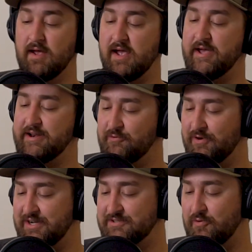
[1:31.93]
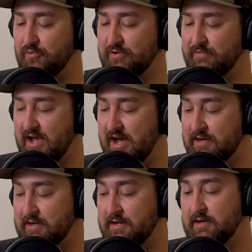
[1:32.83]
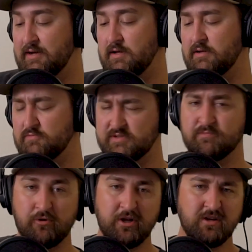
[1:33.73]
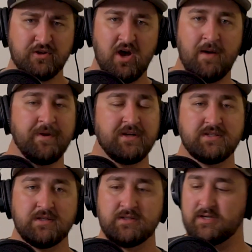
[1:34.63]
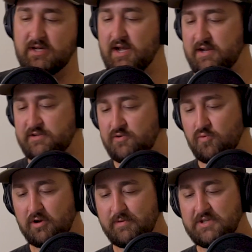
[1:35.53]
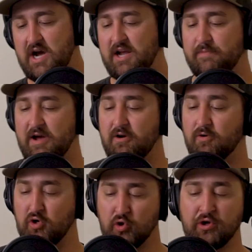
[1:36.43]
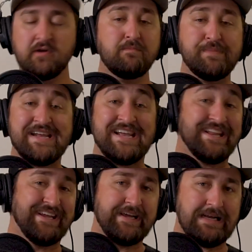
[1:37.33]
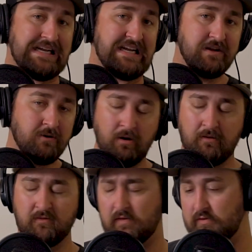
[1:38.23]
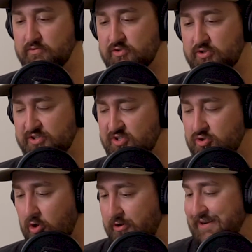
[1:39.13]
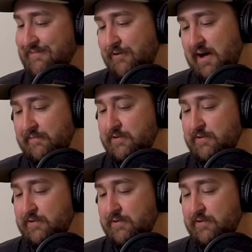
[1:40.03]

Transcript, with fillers: Anyways, we've got some pretty good topics to dig into. We're going to be talking about good beginning gear for those just starting fly